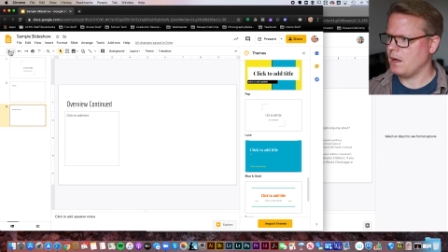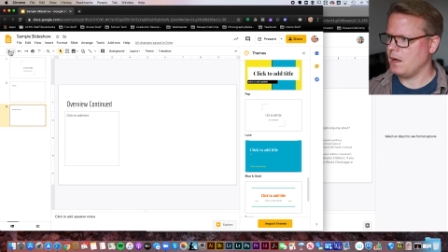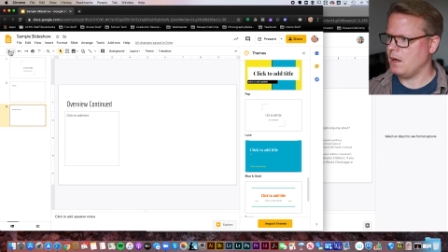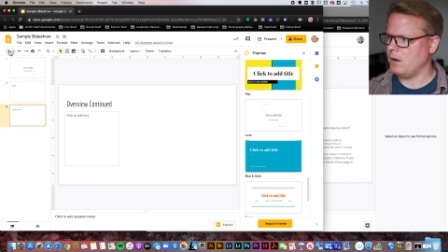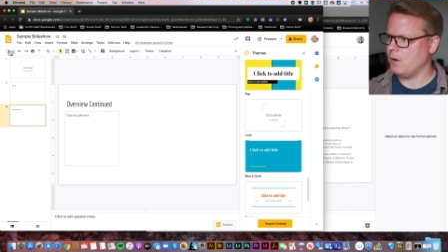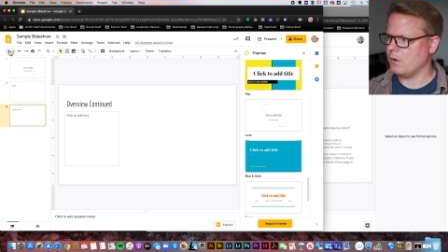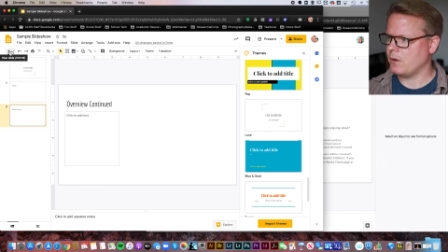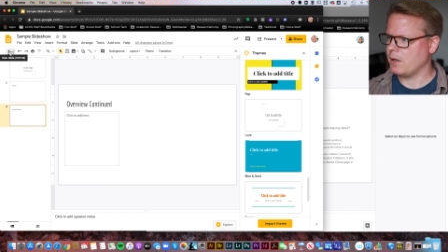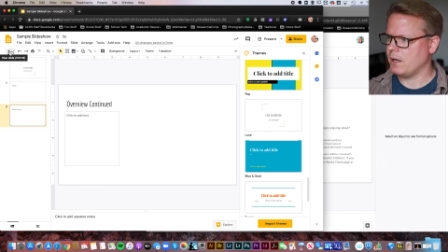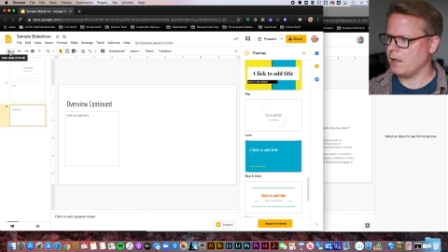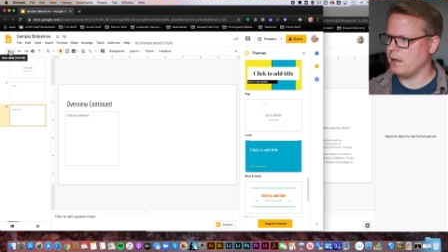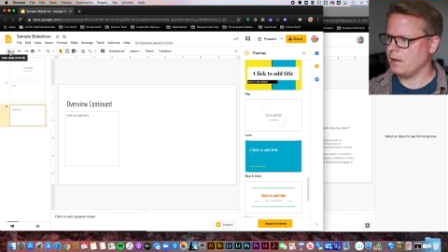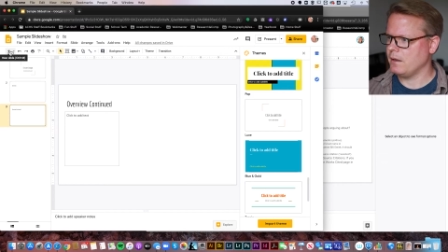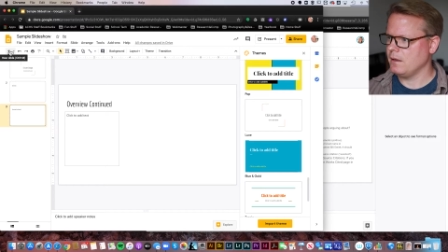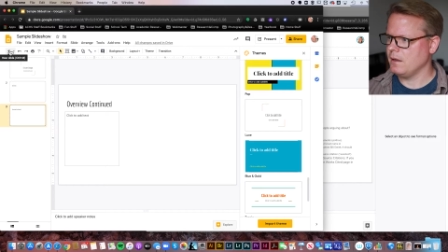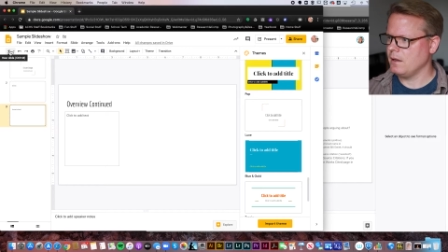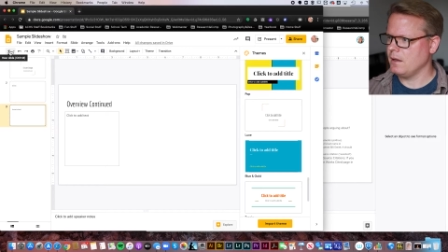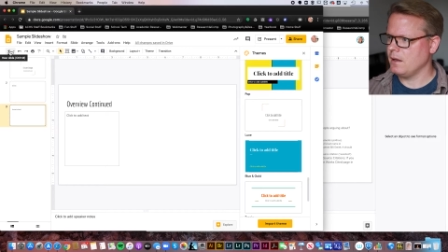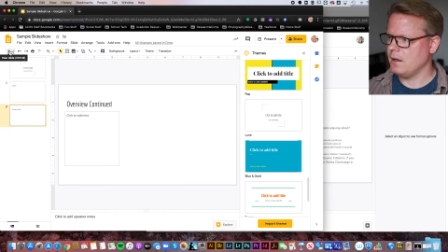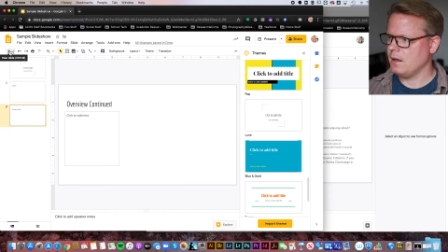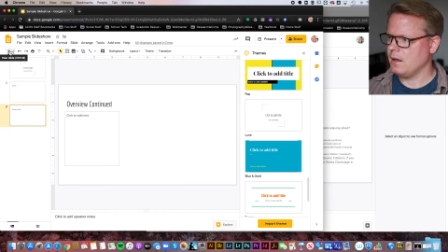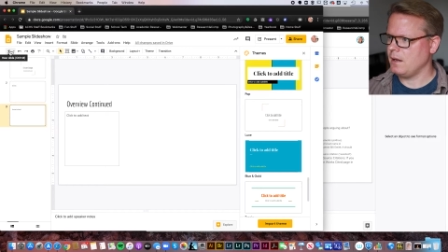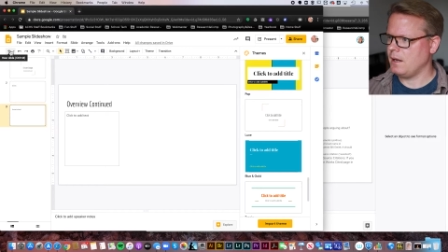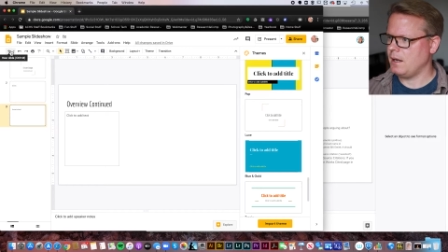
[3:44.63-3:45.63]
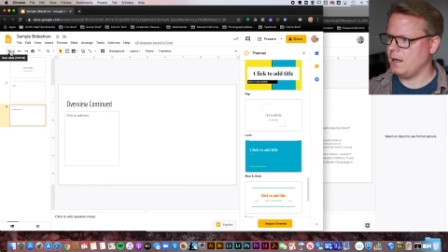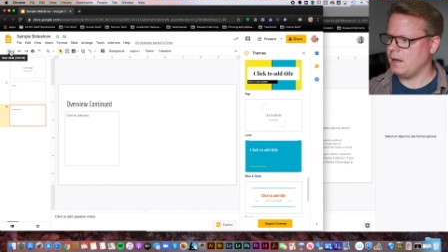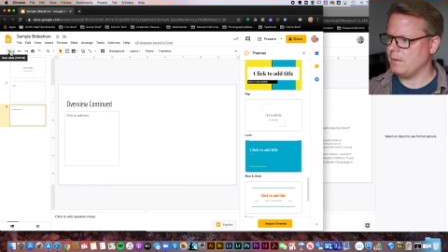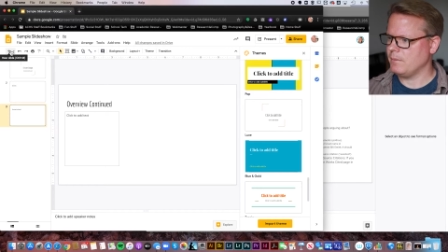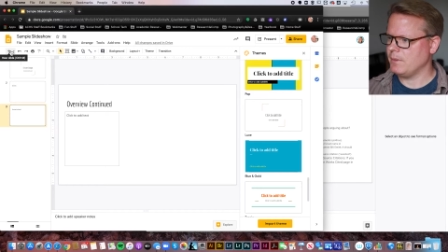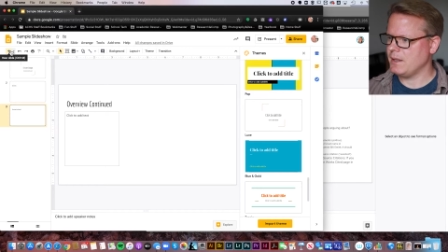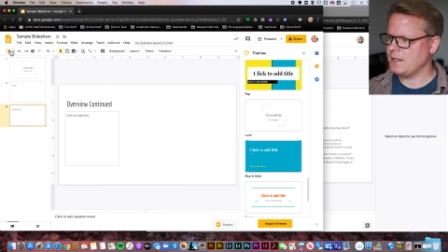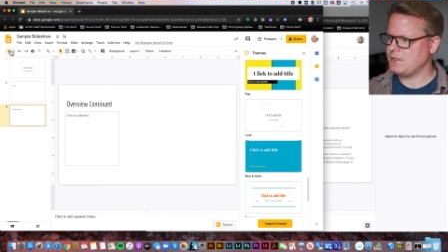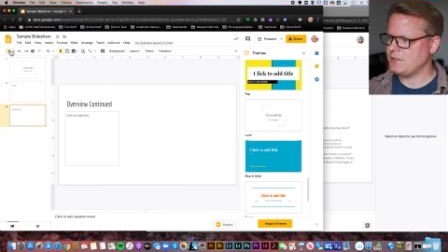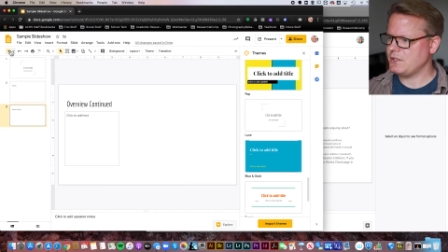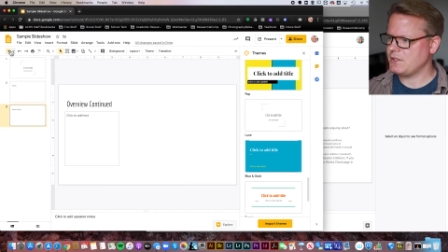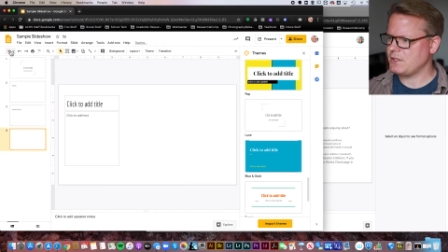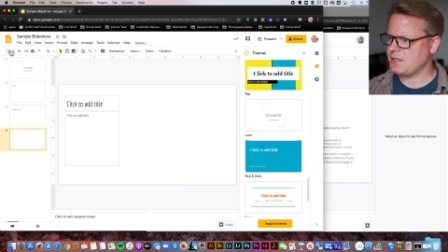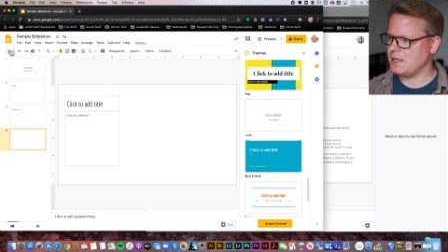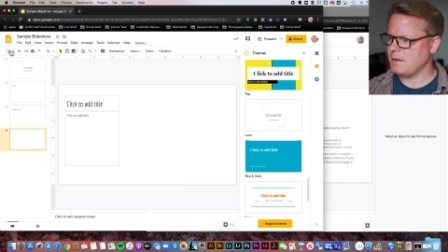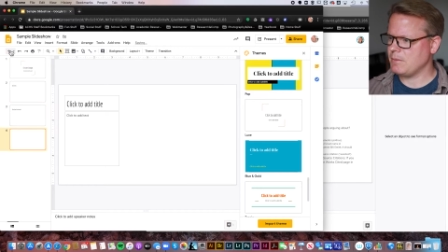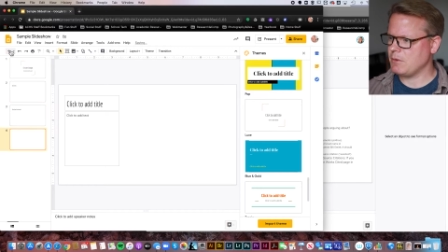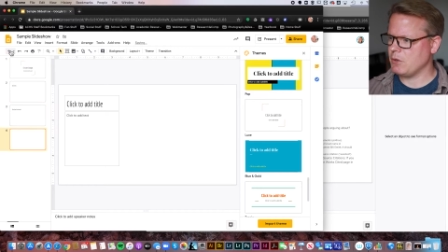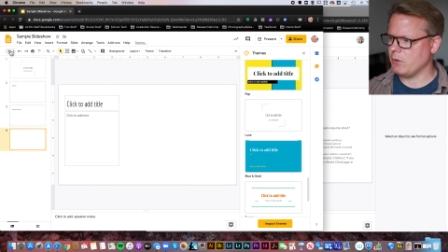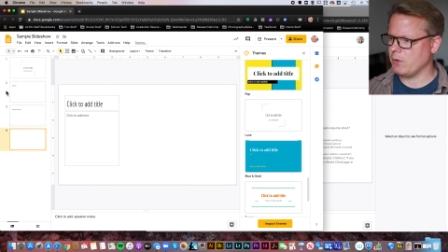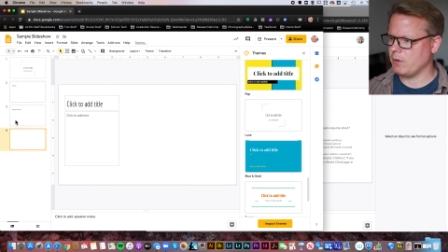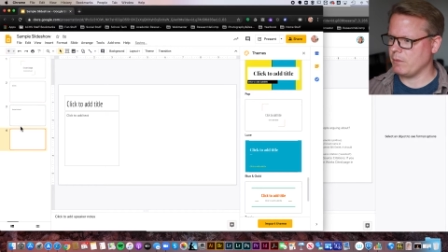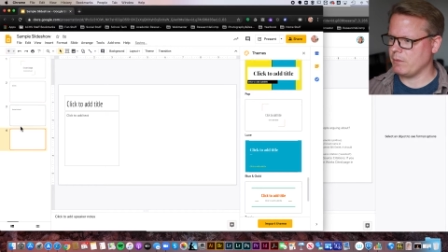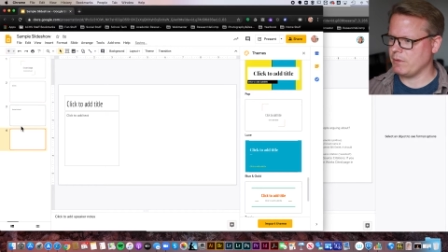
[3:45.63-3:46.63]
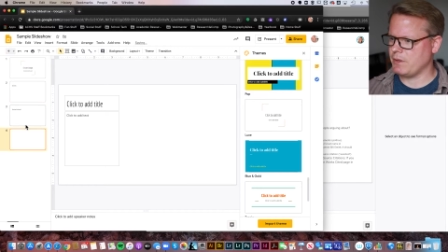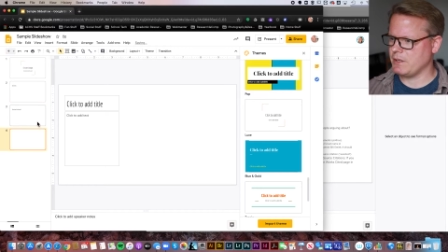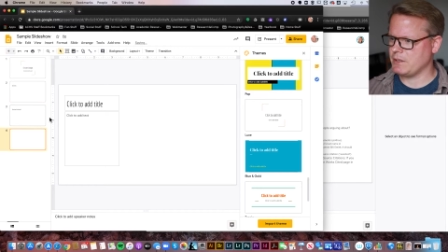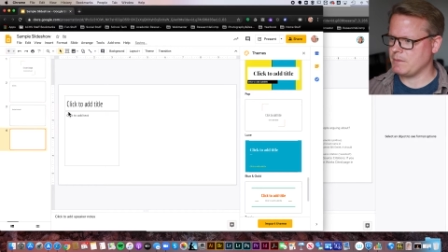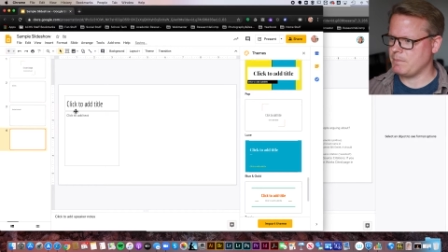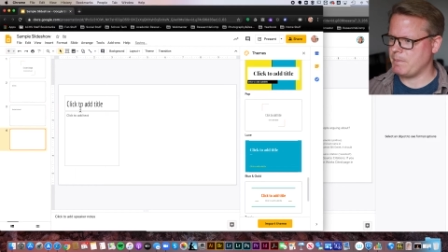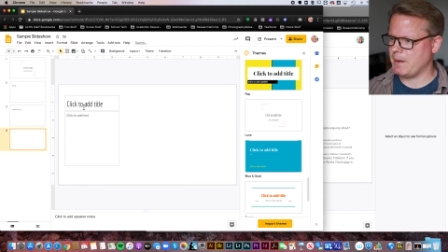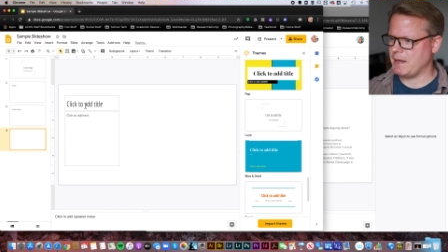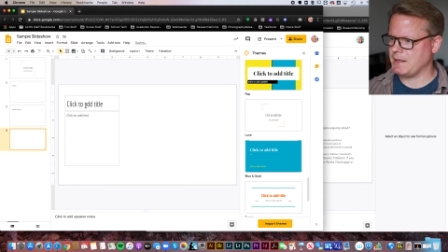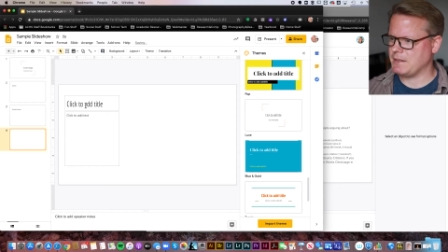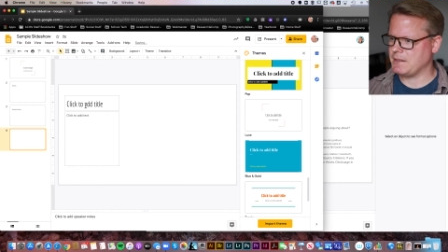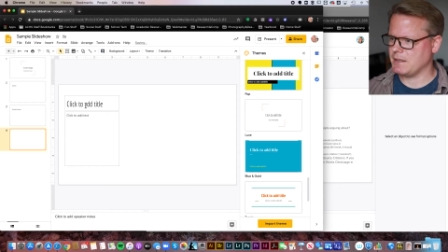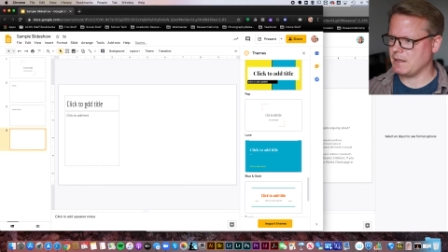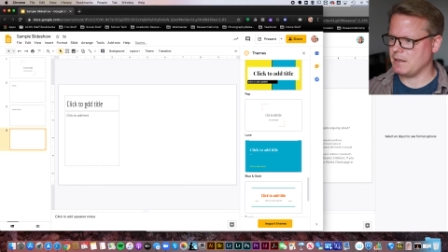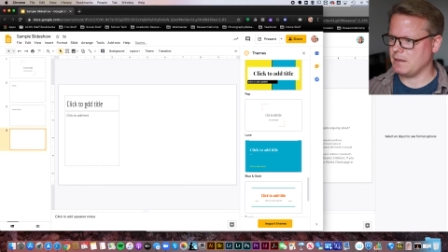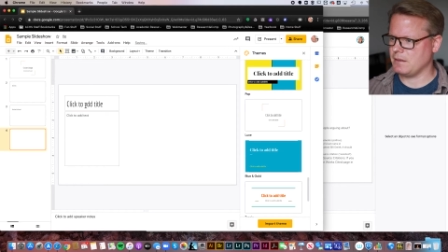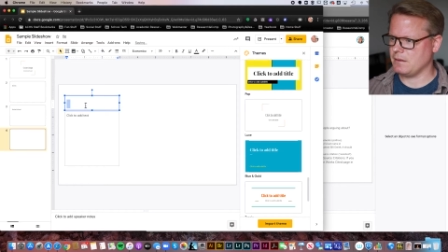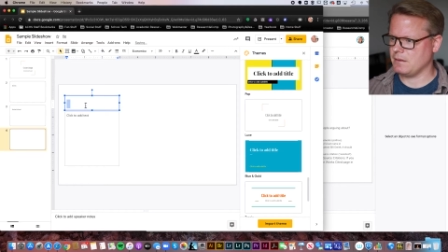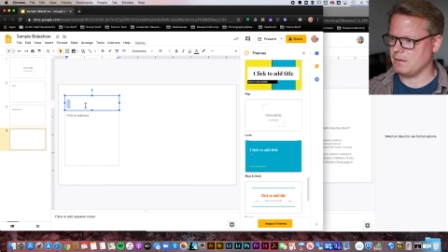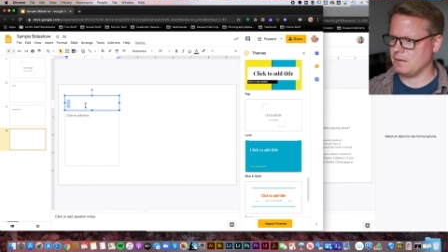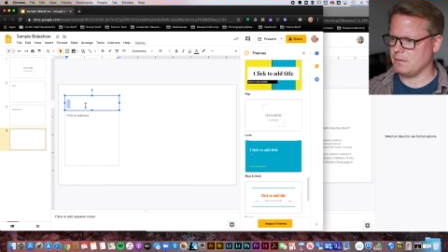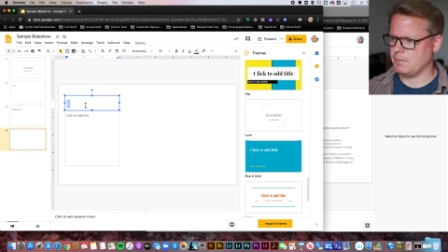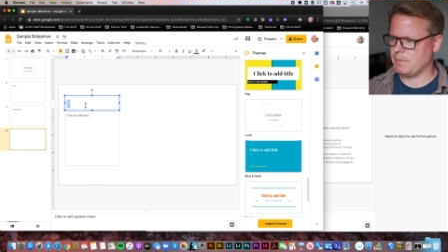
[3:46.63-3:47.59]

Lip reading: Okay. Let's just keep going with this basic